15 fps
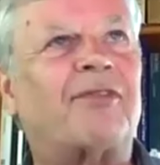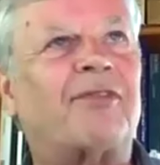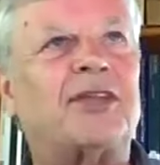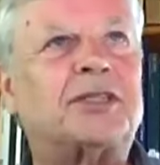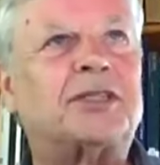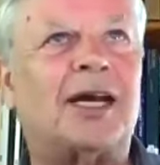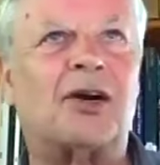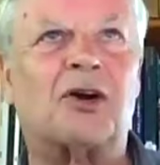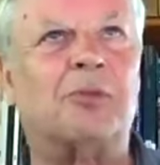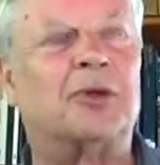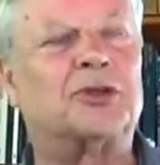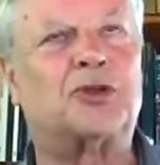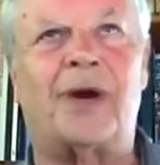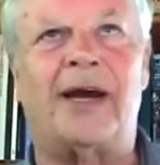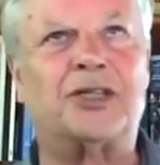this terrible
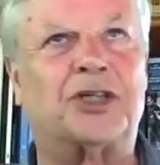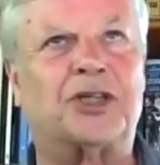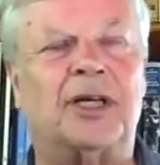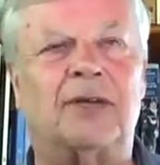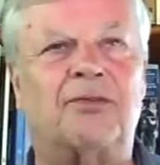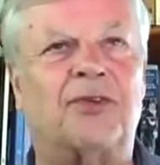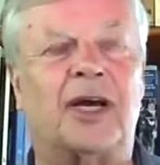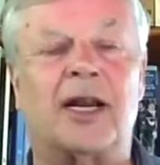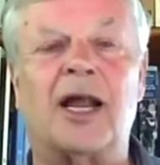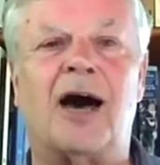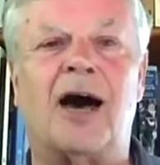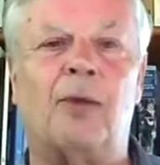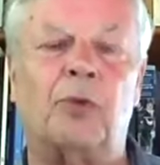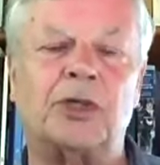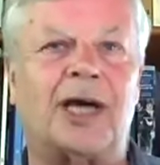tragedy in
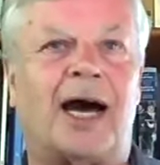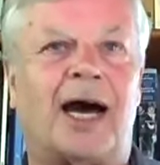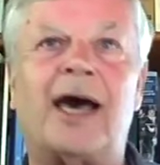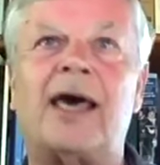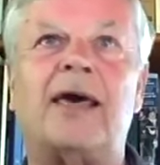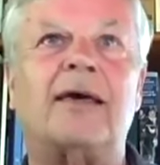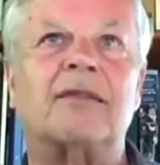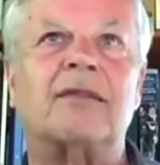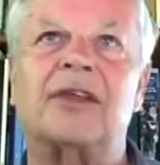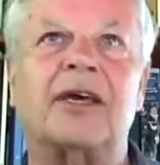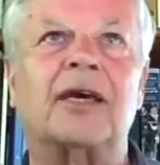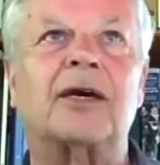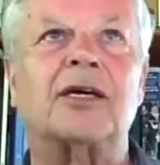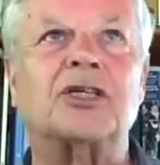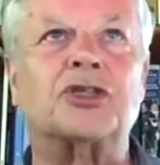Vietnam, which I
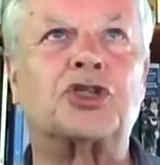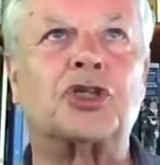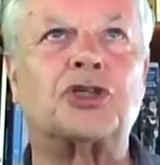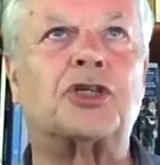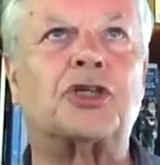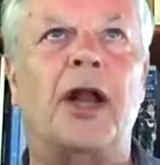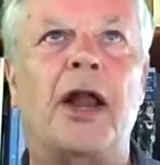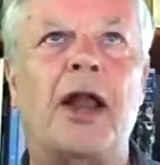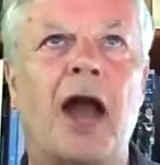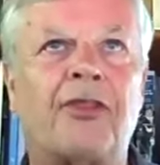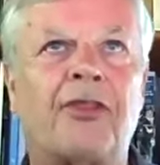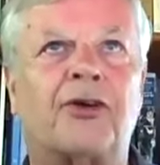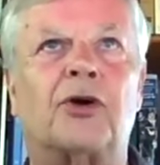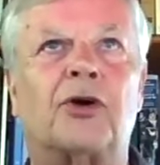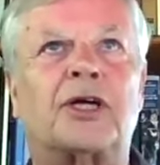think is just
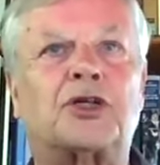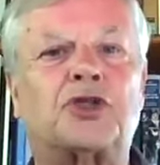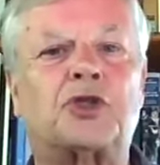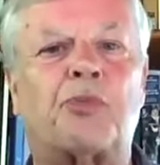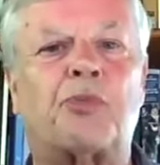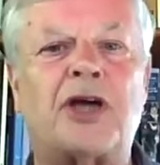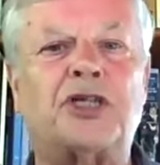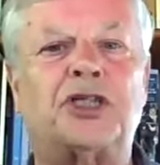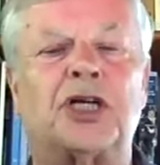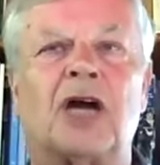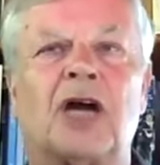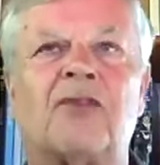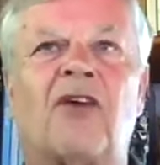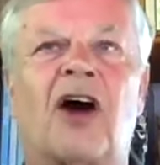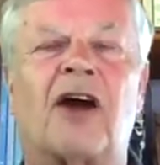another expression
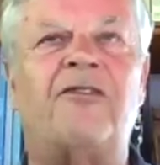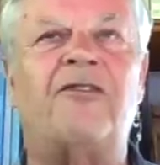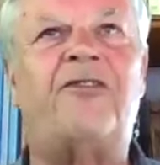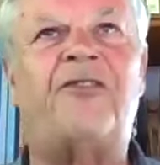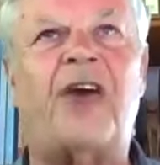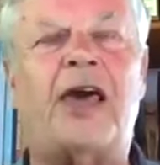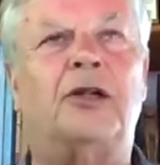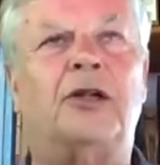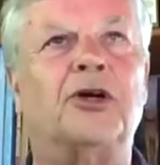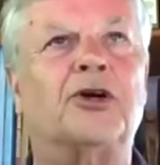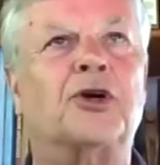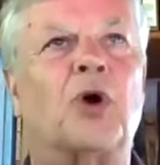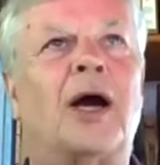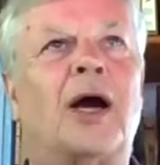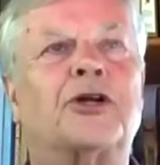of our failure
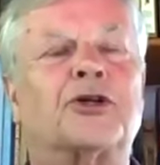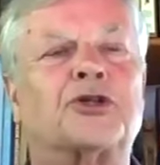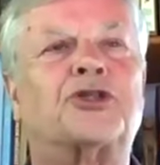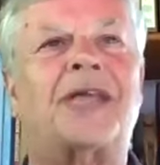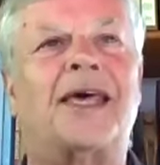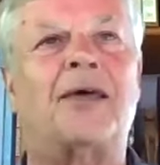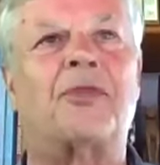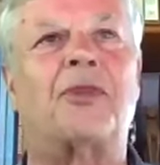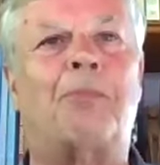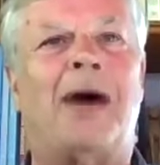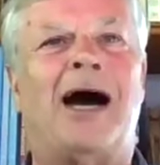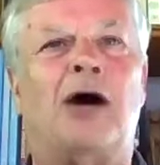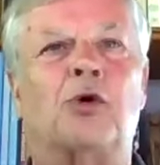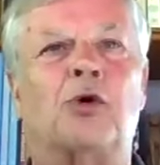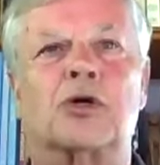to understand the
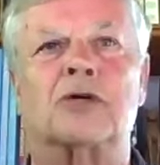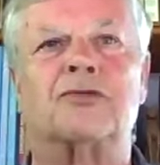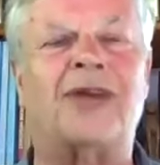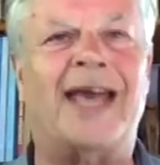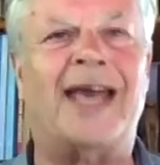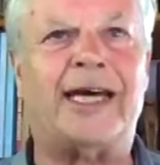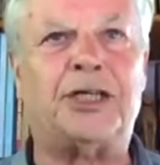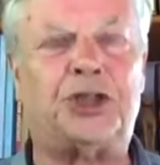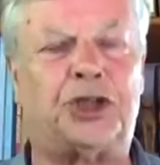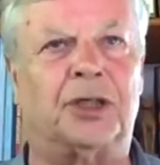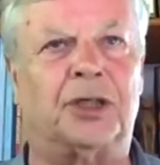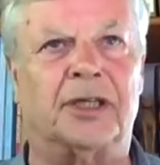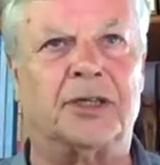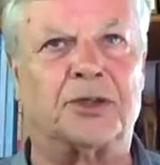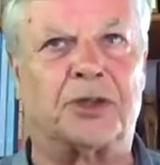power of
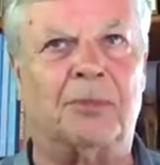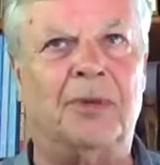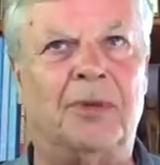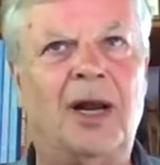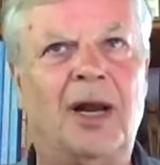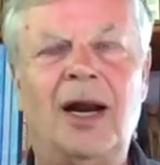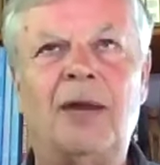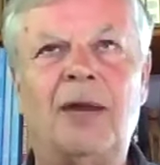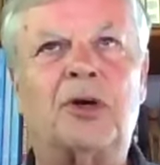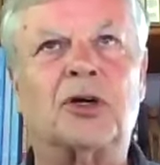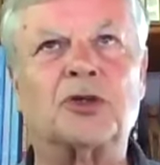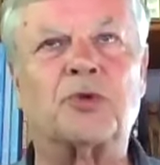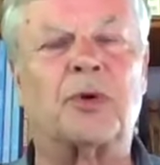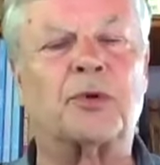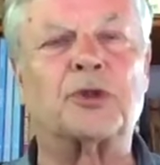nationalism,
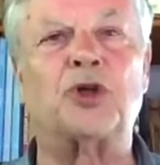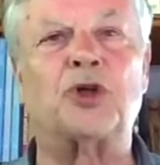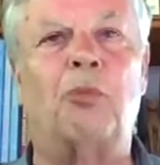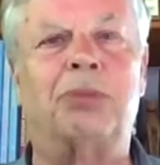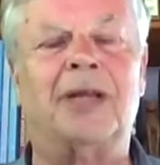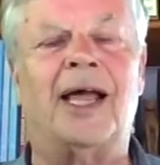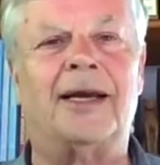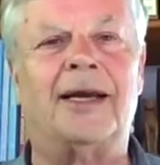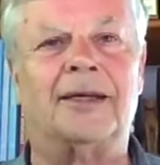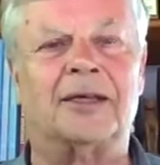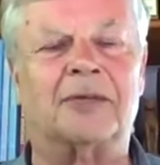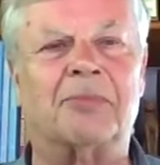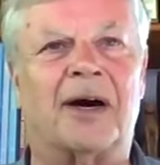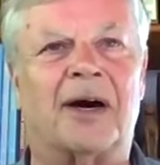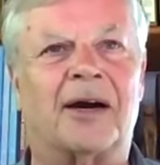because we were so
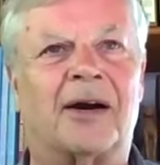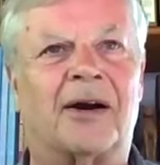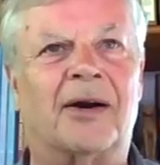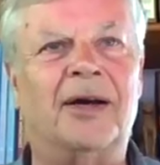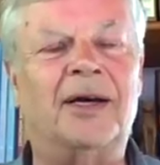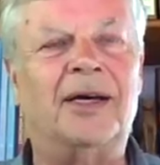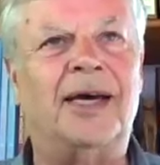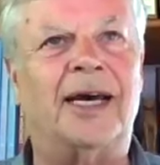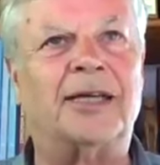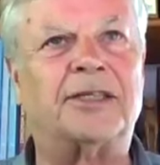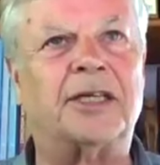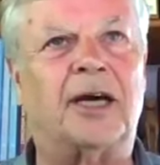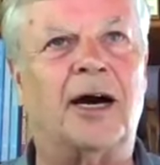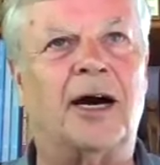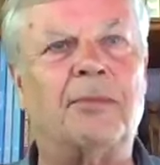blinded by our
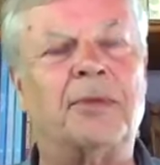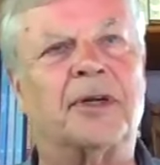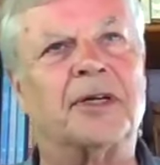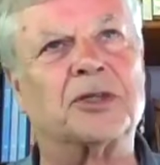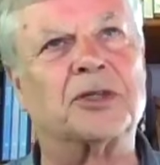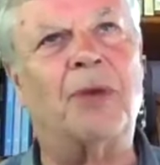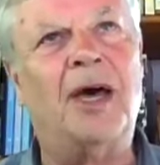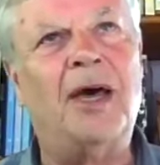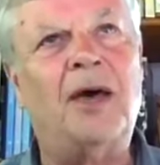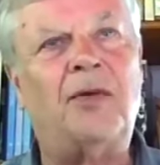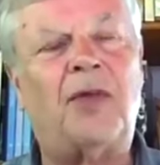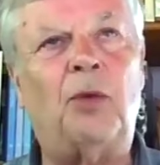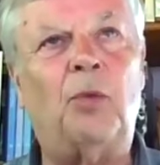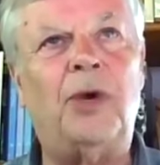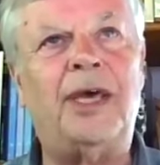anti-communism.
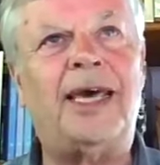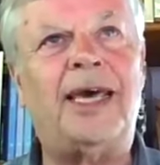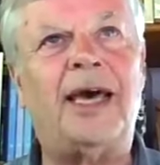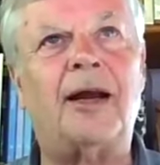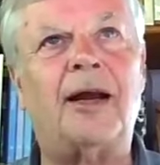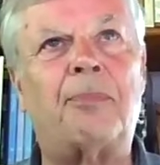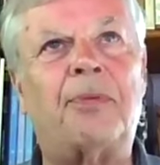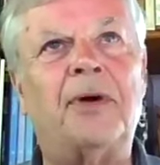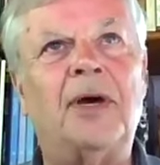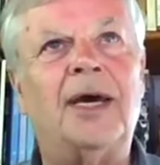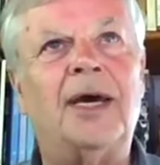Then we get up